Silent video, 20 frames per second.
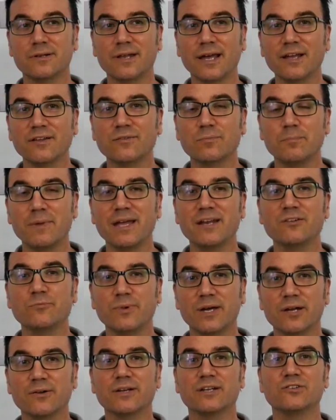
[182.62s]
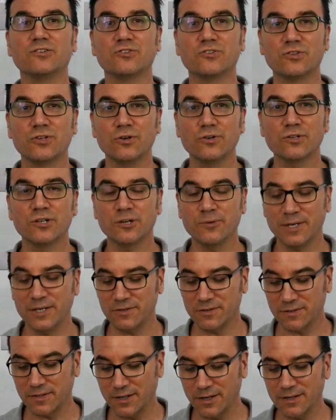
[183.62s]
nice maiden winner in his third
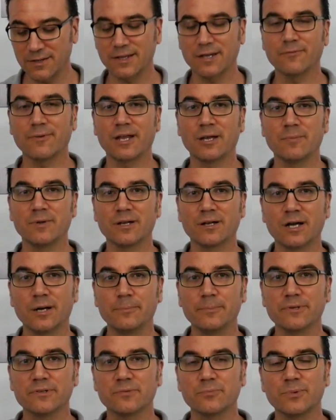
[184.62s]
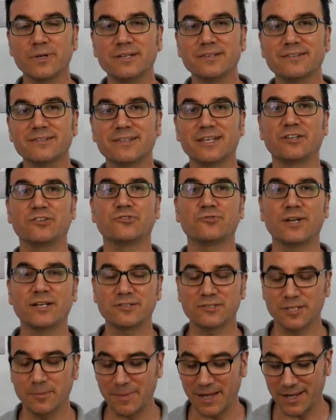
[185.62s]
career start. They ran him in a couple of sprints. They
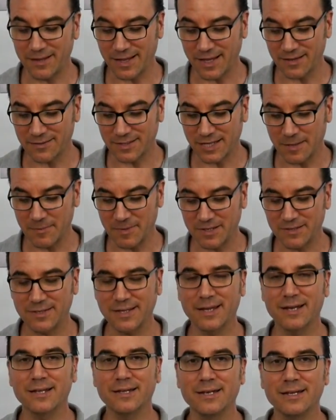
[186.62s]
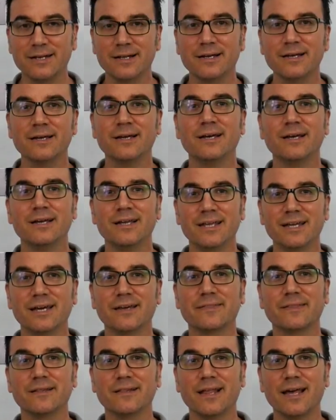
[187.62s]
stretched him out last time at Santa Anita. He
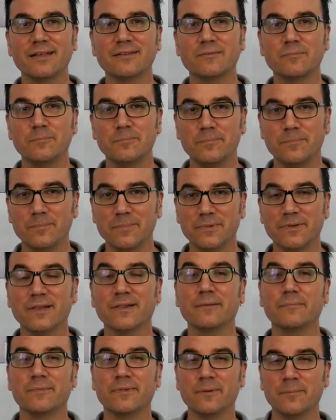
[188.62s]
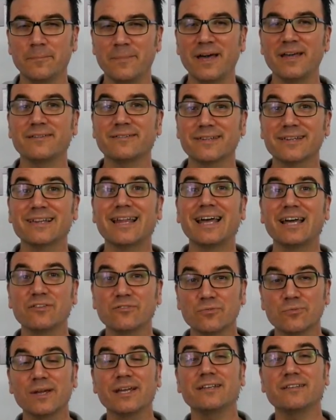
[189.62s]
got the last the, the best
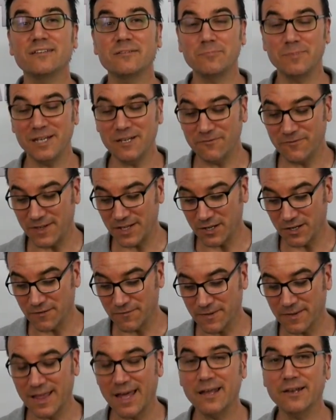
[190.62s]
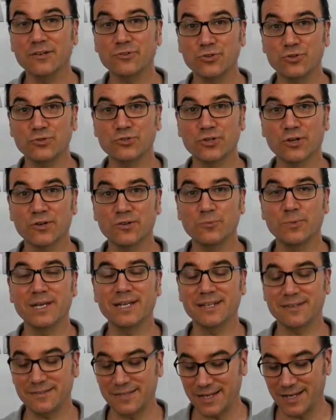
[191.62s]
last race speed figure for that two turn
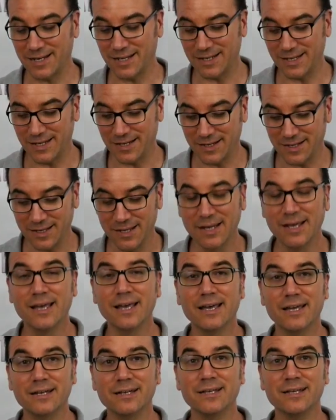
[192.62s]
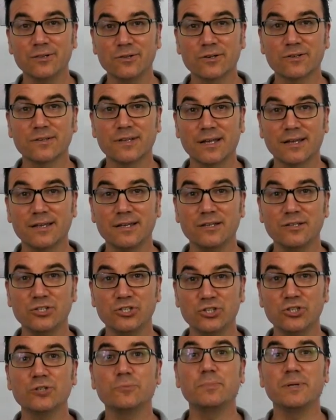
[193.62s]
win at Santa Anita, and he looks like he
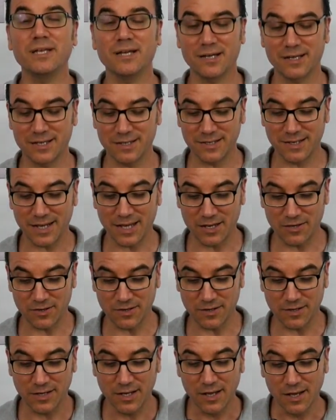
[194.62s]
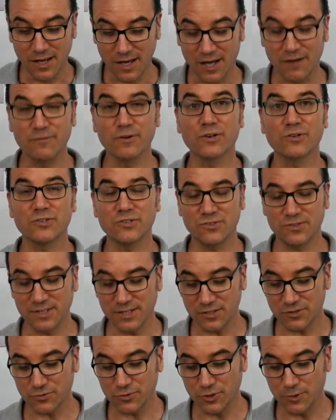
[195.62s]
should be a contender uh, versus
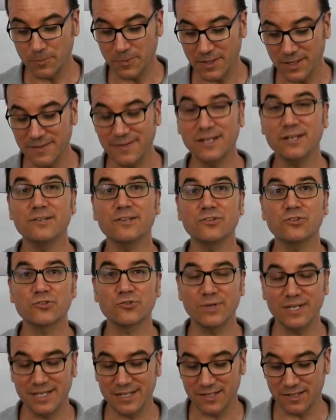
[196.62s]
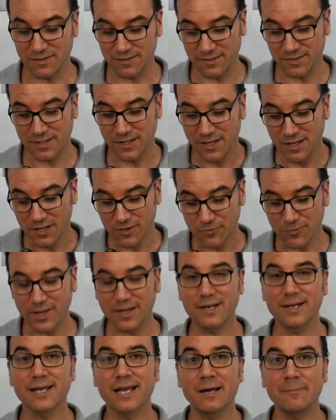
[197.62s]
this group. And then discreetness,
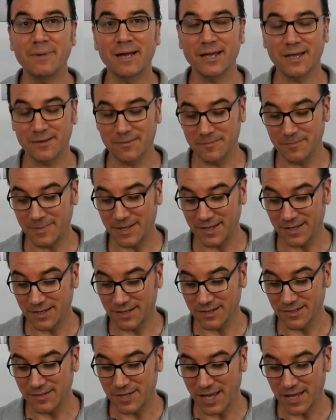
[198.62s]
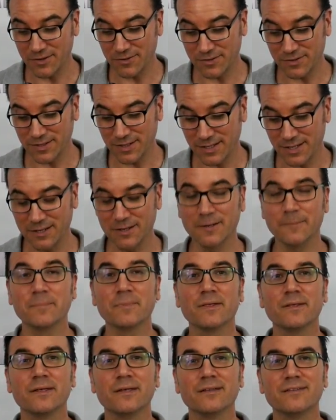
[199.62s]
rounding out my, my contenders in here.
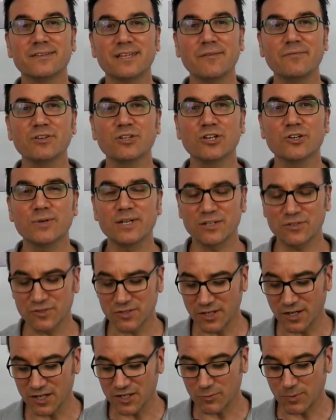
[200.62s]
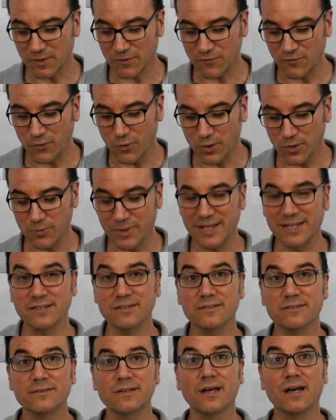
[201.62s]
Seven career starts with four
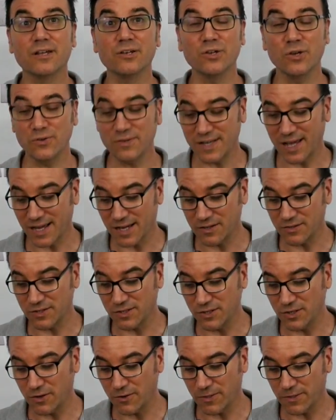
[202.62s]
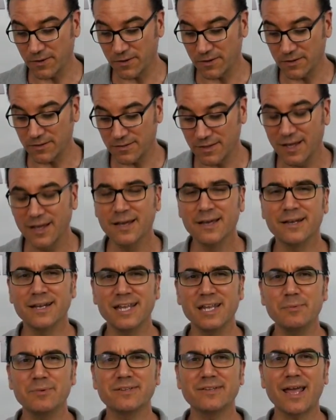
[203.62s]
wins, uh, no seconds and no thirds.
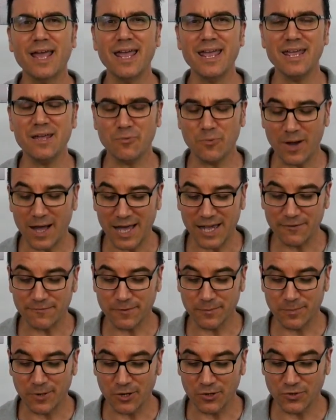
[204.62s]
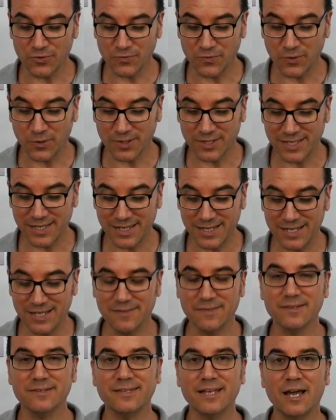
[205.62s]
And he was eight wide from post 14
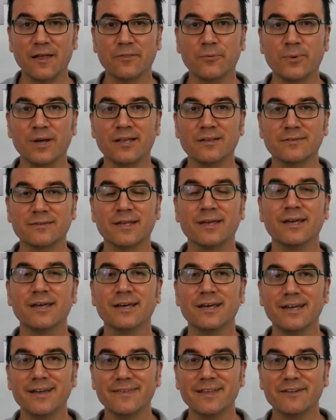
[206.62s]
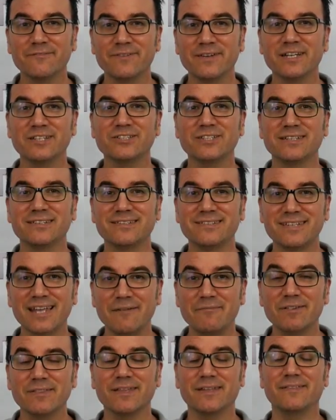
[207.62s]
in the Southwest. He ended up finishing
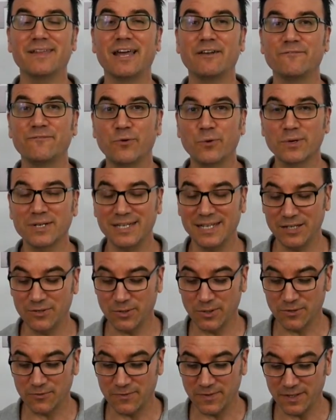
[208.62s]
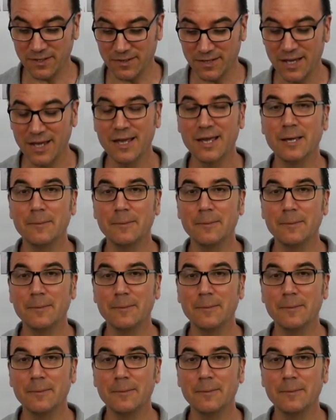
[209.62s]
seventh in that 14 horse field,